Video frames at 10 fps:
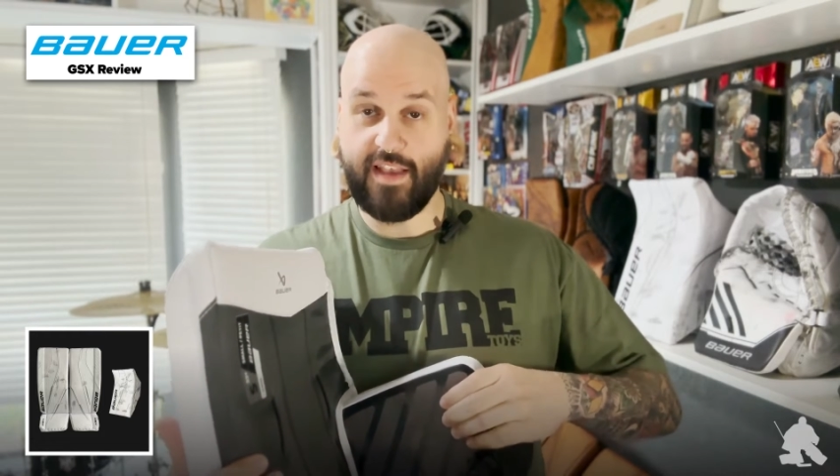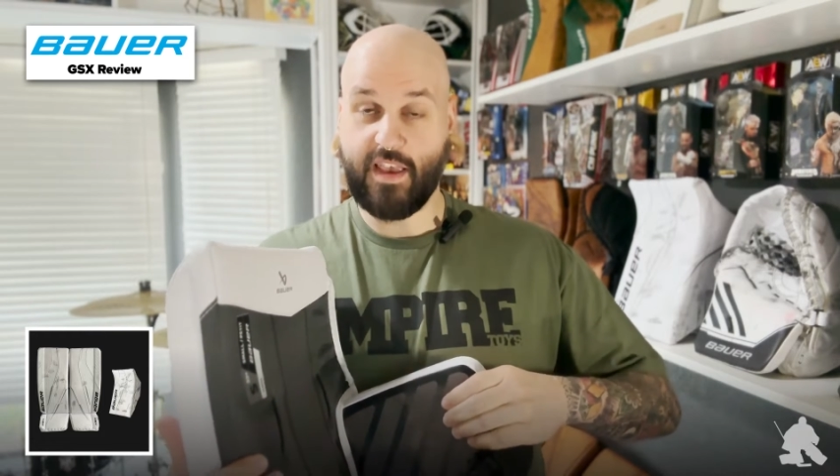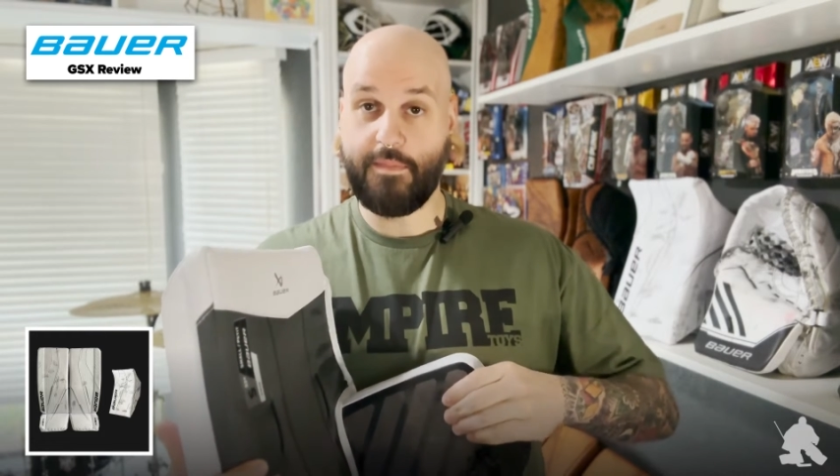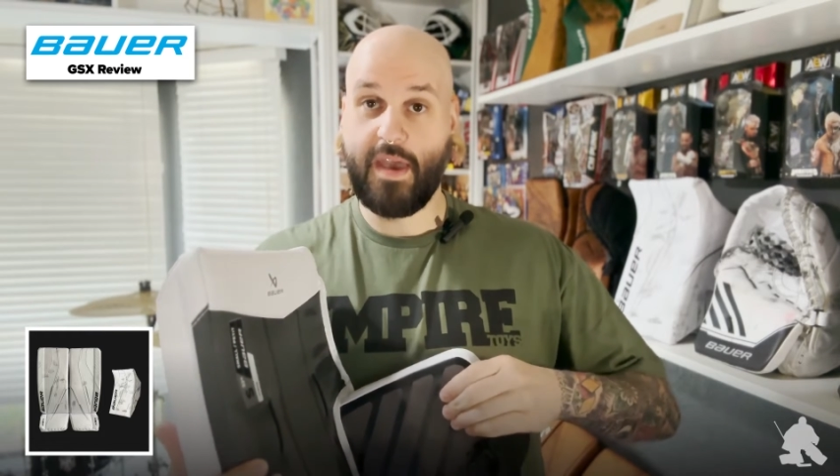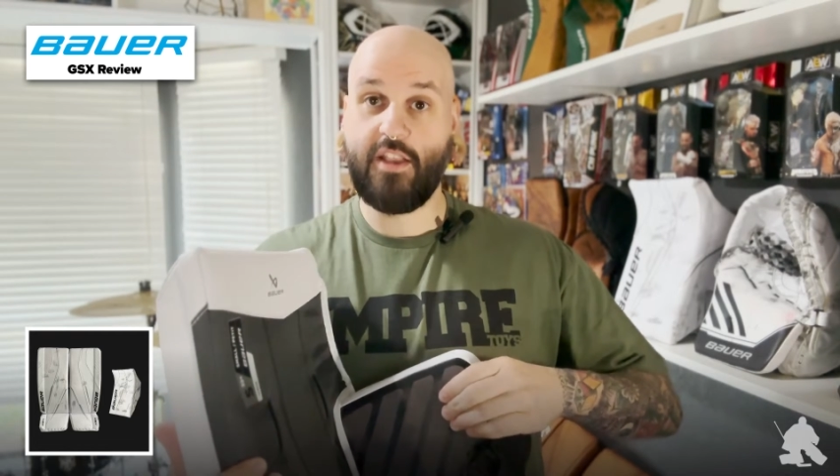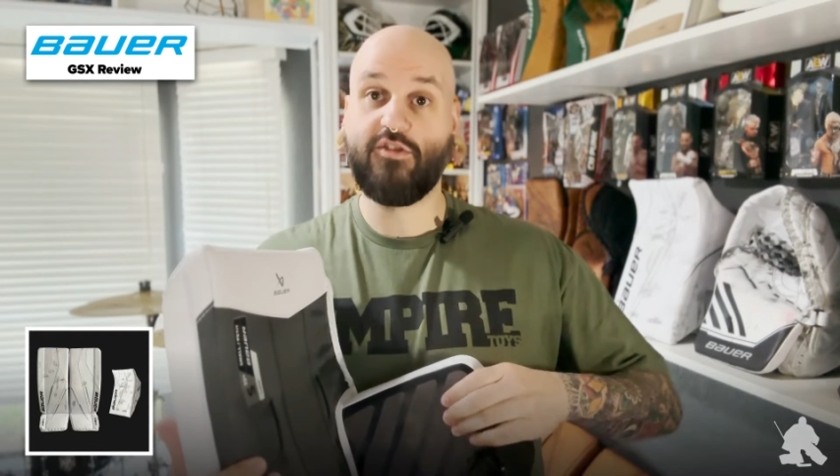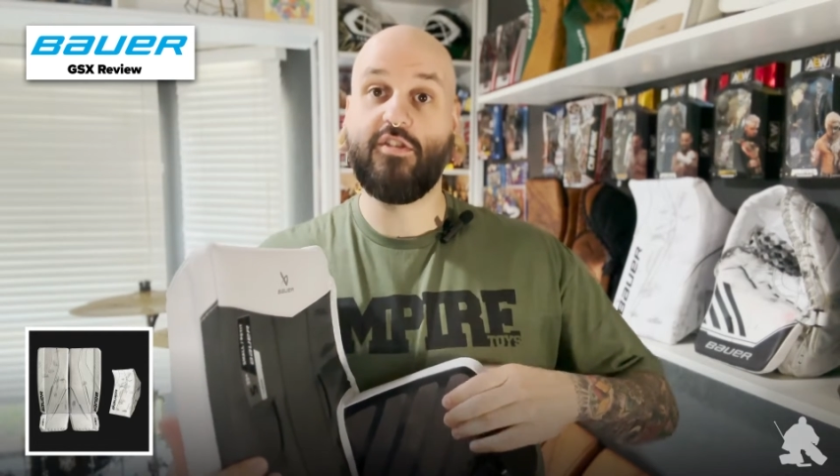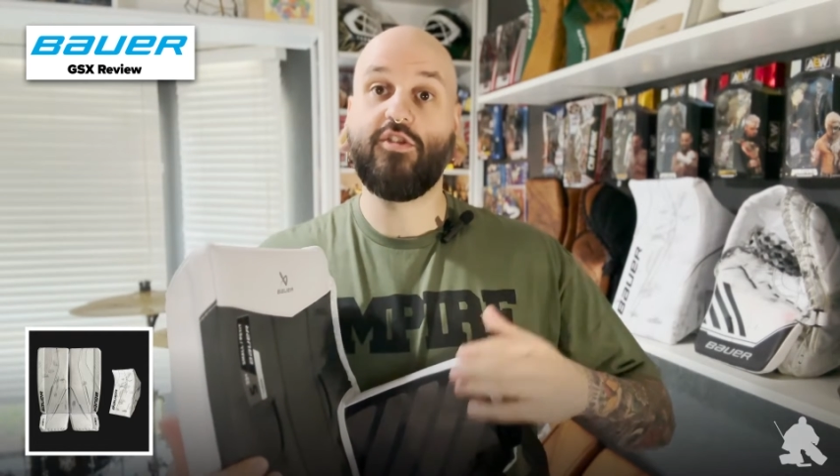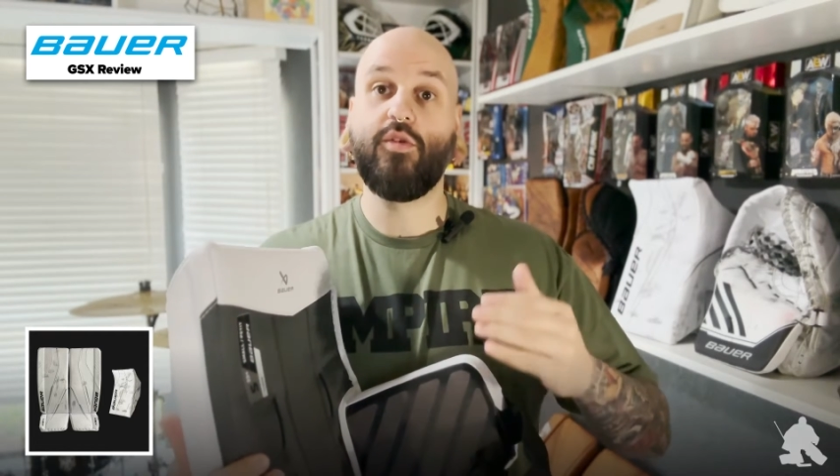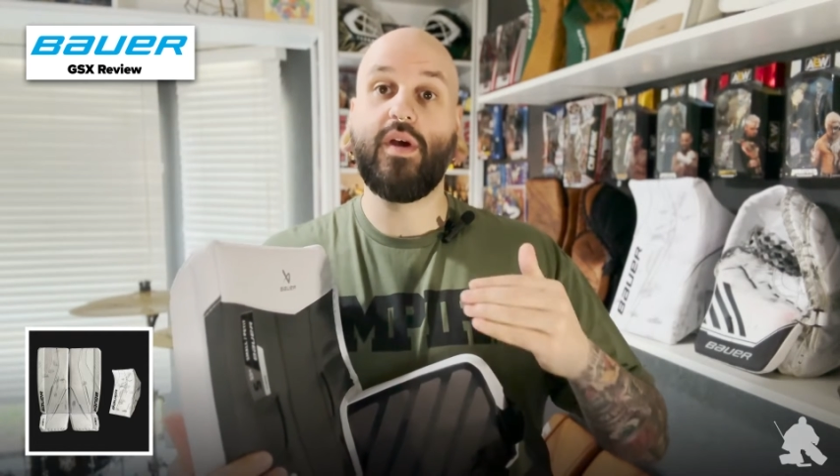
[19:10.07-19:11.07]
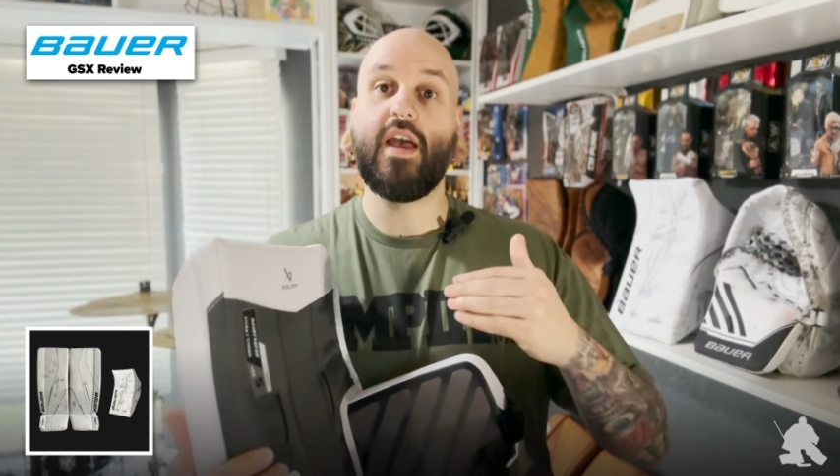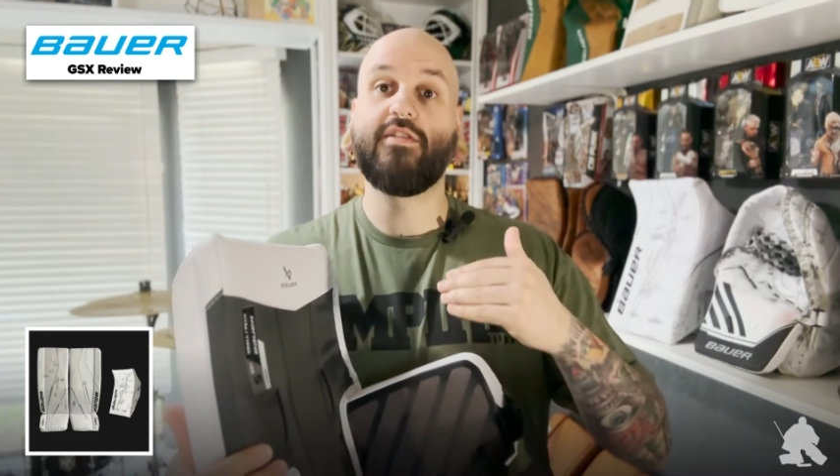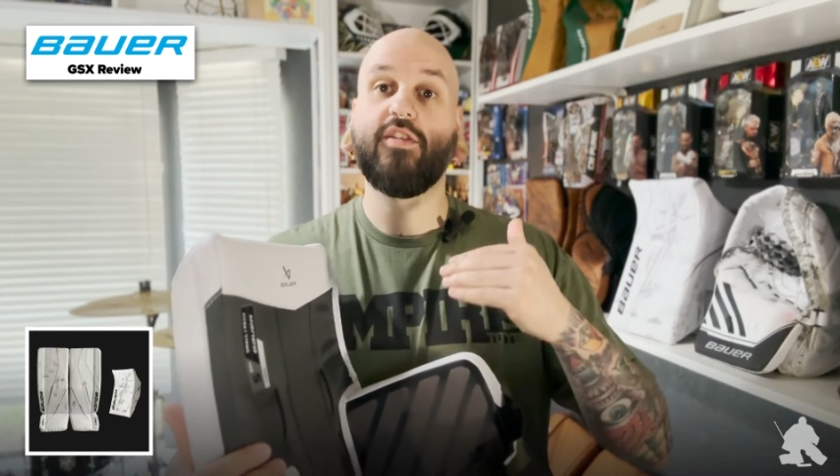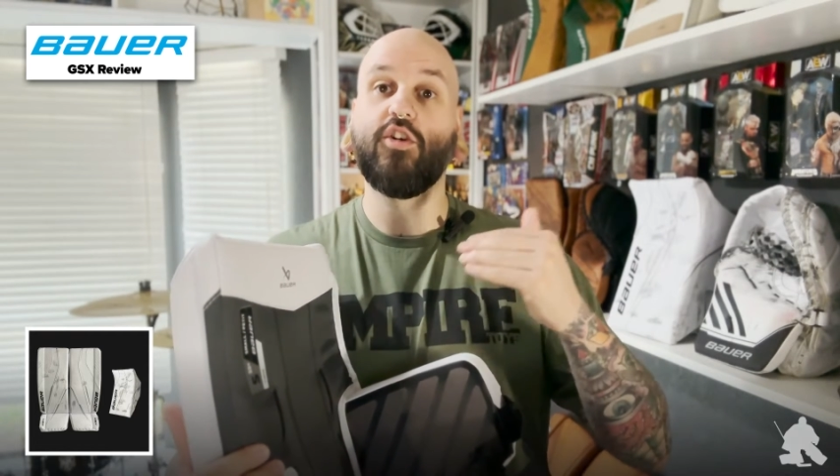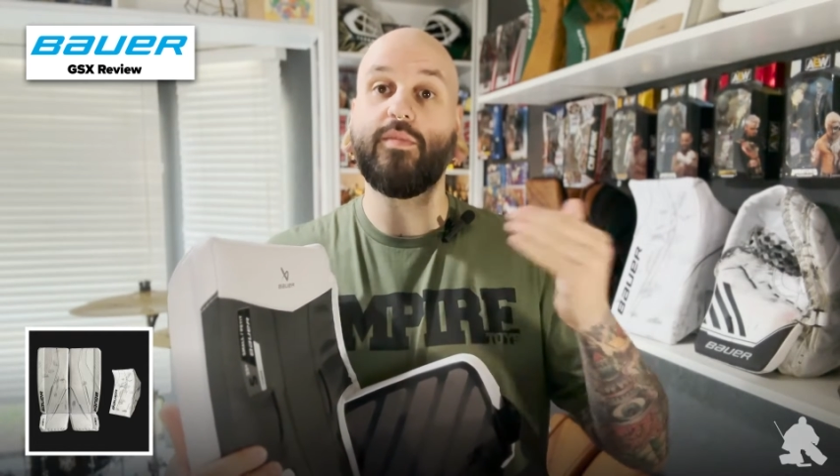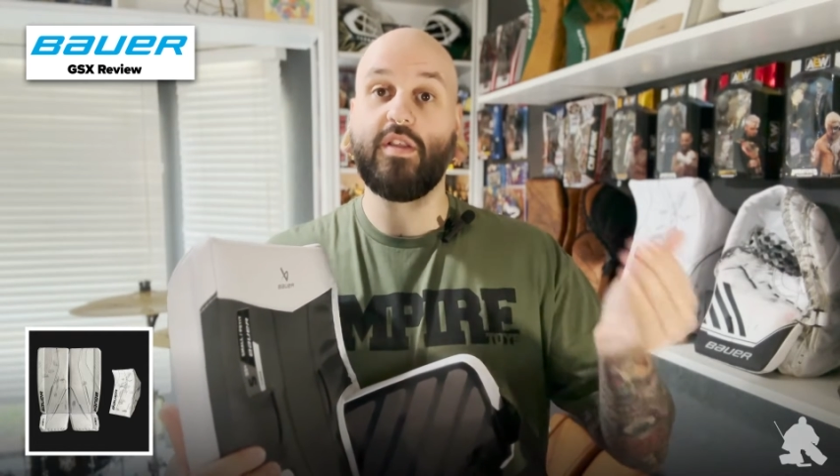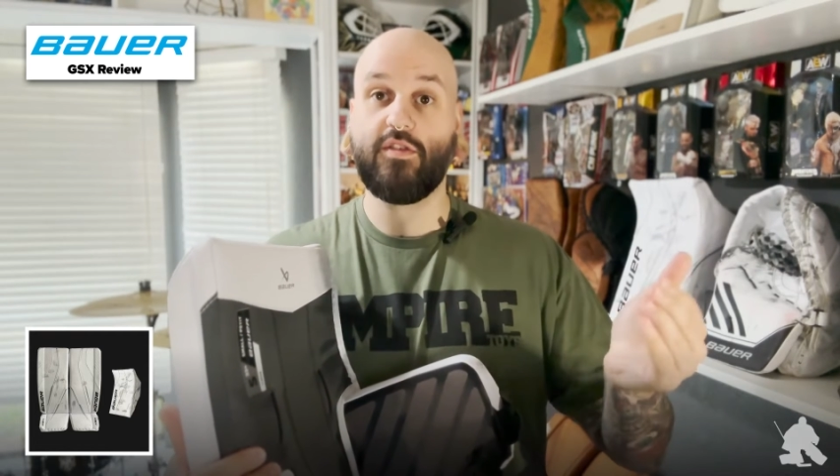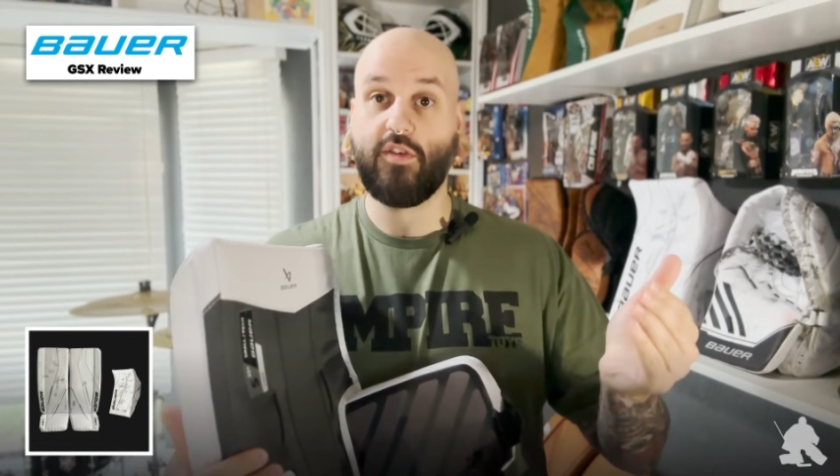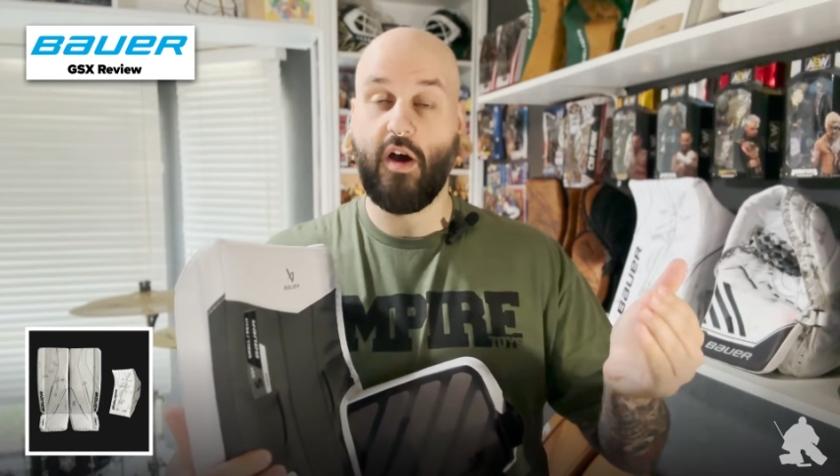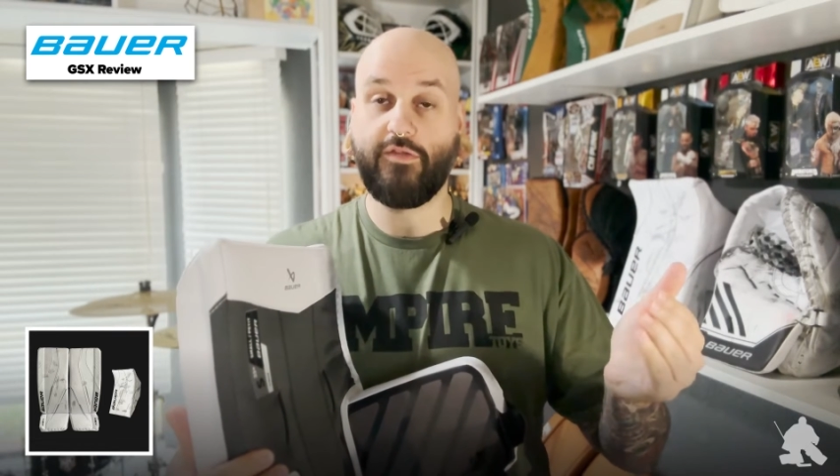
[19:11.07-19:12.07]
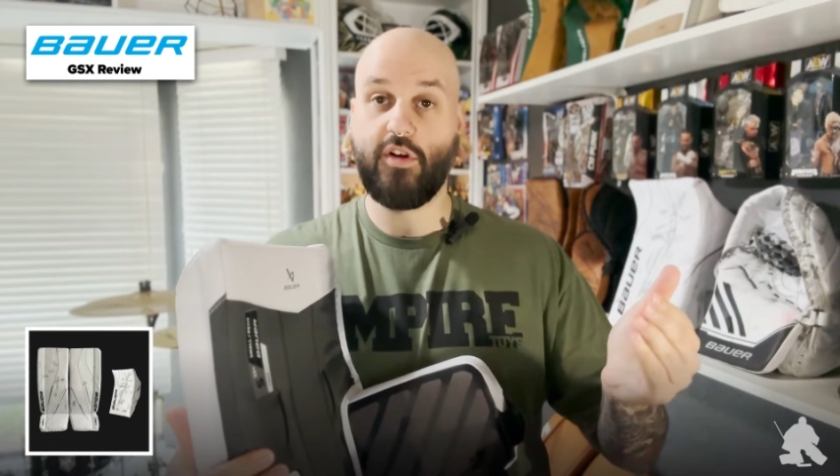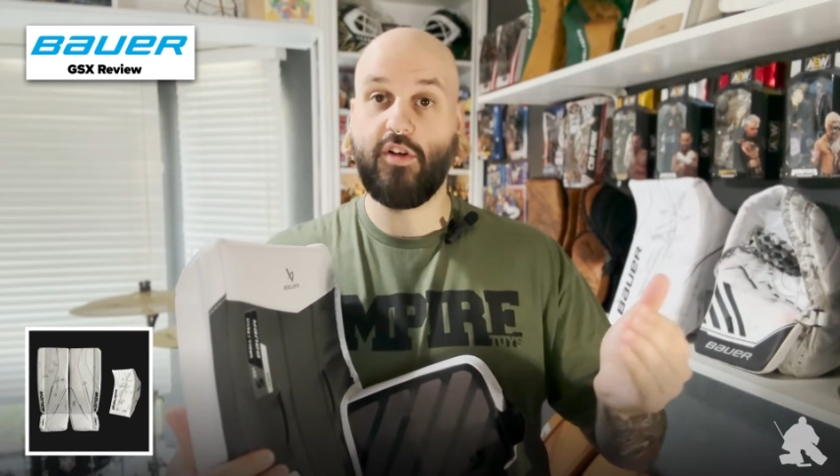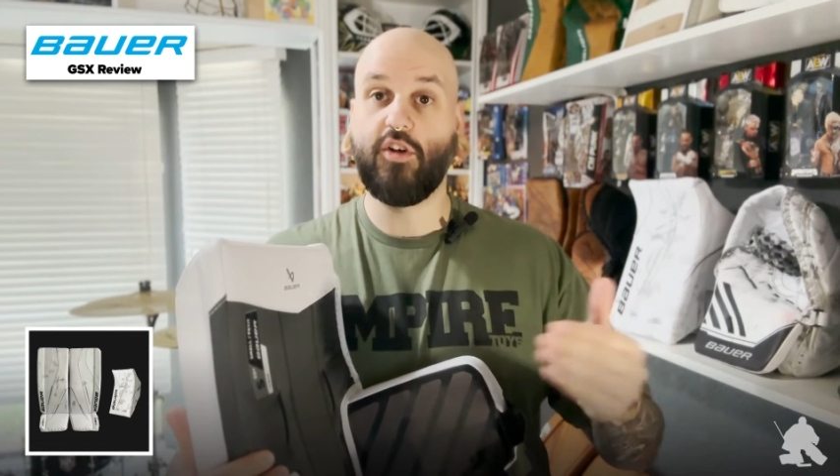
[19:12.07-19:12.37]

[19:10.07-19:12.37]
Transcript: As I pinch into it, it's a little bit softer,